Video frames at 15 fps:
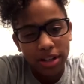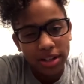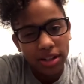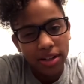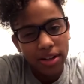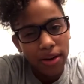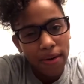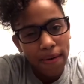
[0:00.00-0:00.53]

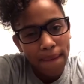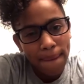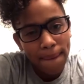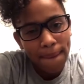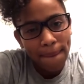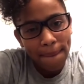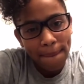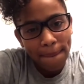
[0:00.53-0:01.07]
Maya
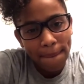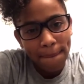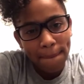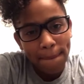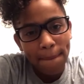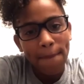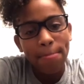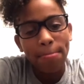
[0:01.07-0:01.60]
Moore. You know,
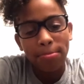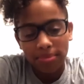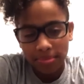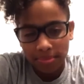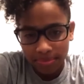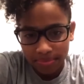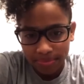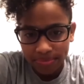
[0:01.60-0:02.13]
yeah.
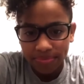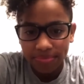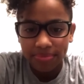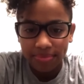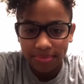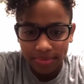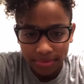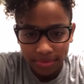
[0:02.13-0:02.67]
Maya just
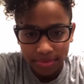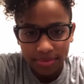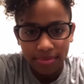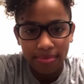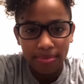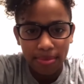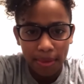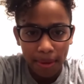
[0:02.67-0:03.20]
got married.
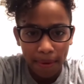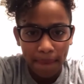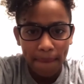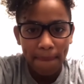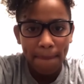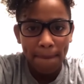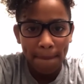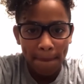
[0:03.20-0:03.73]
Yeah,
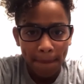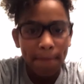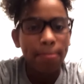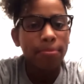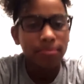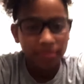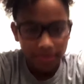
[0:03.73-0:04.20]
yeah.